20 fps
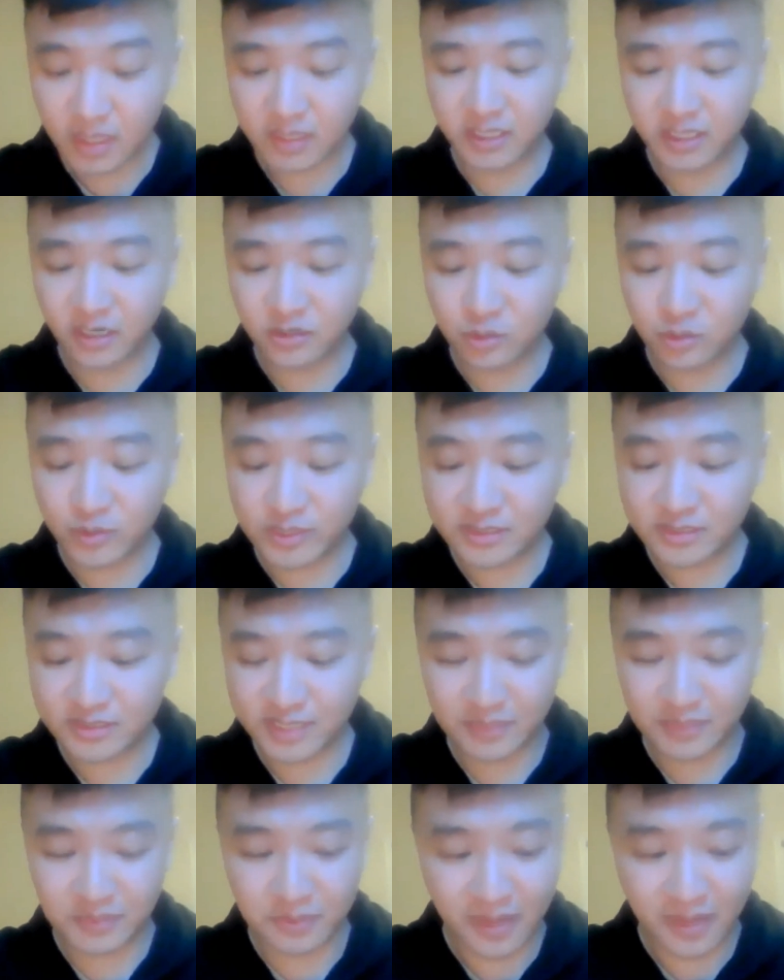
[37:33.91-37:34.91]
The other risk
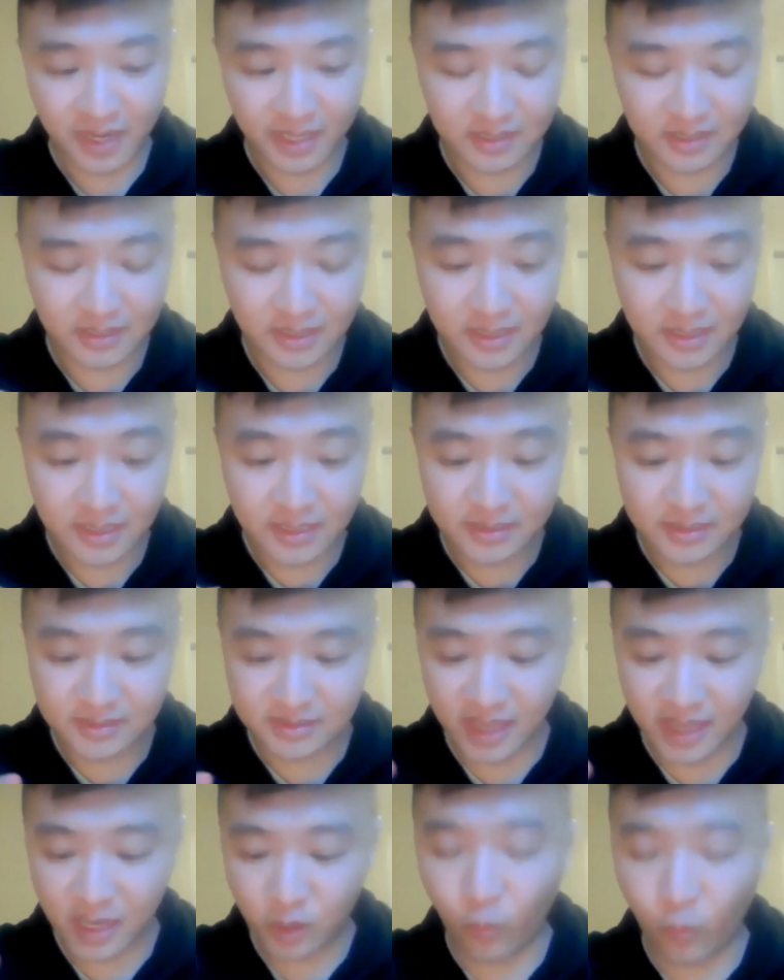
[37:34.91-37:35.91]
to keep in mind
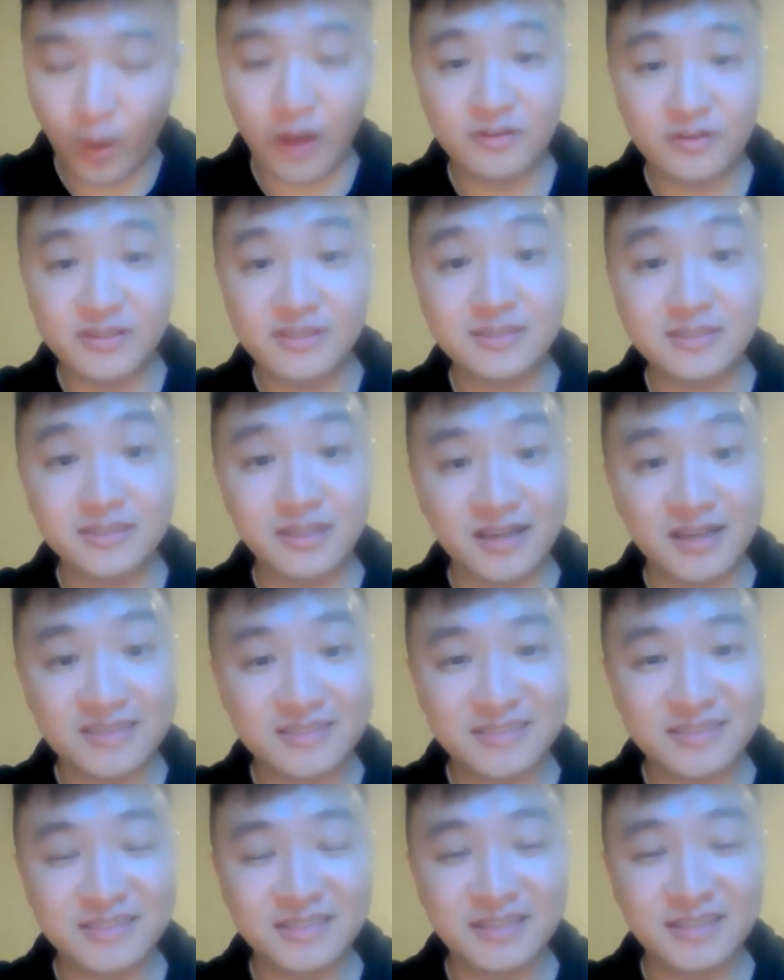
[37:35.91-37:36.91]
is that while this
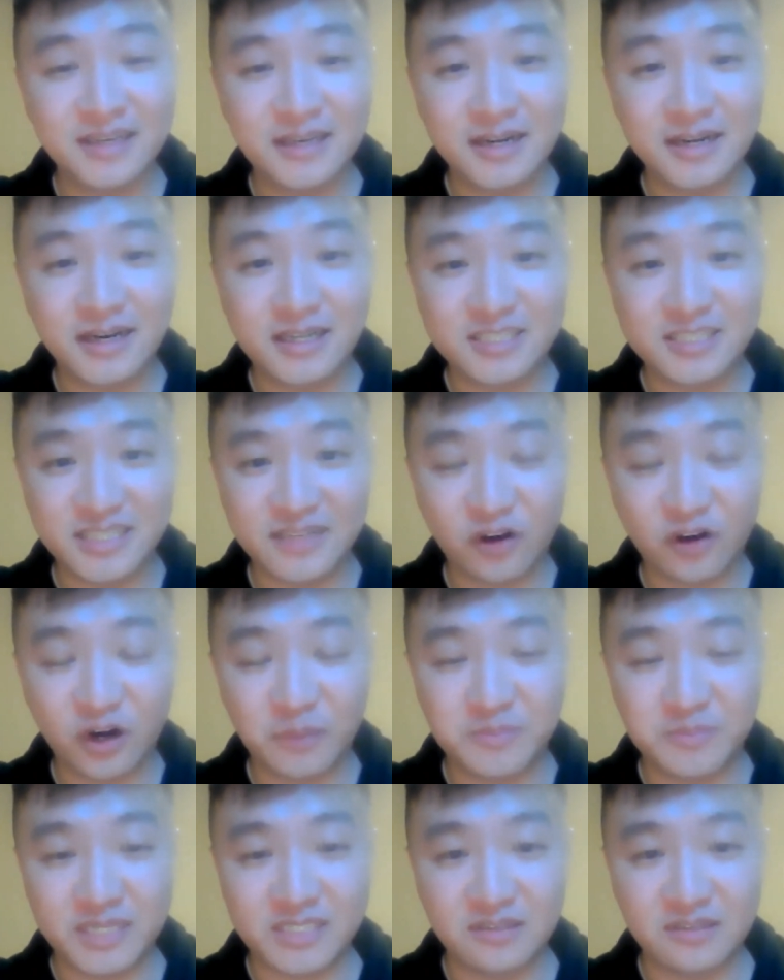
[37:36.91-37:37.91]
does achieve our
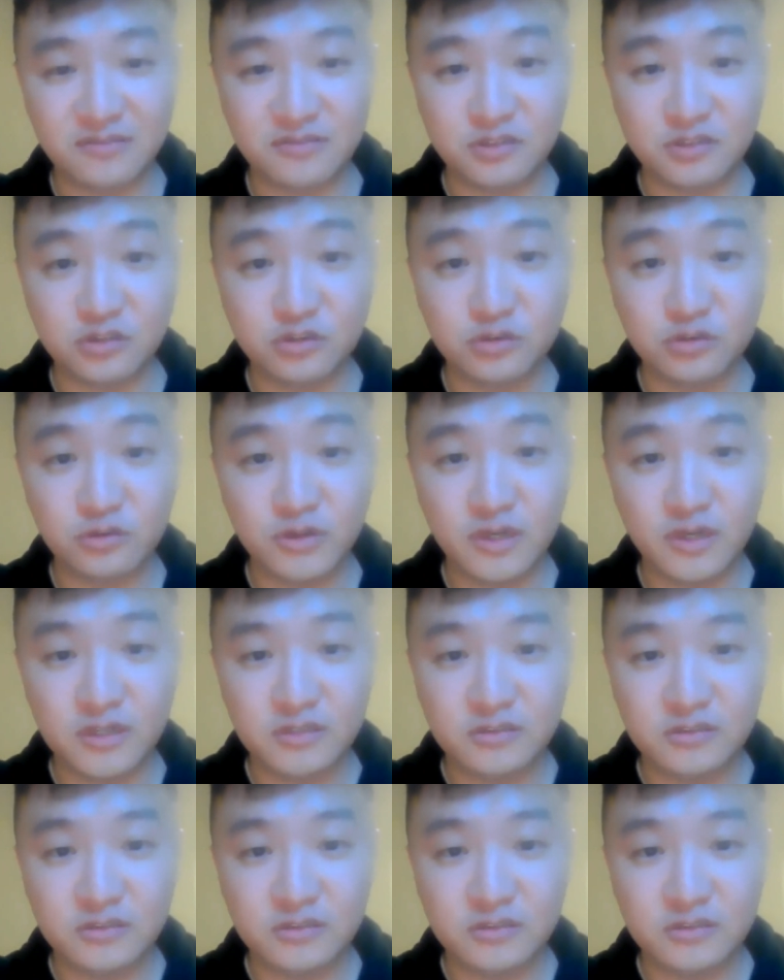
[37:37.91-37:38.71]
objective to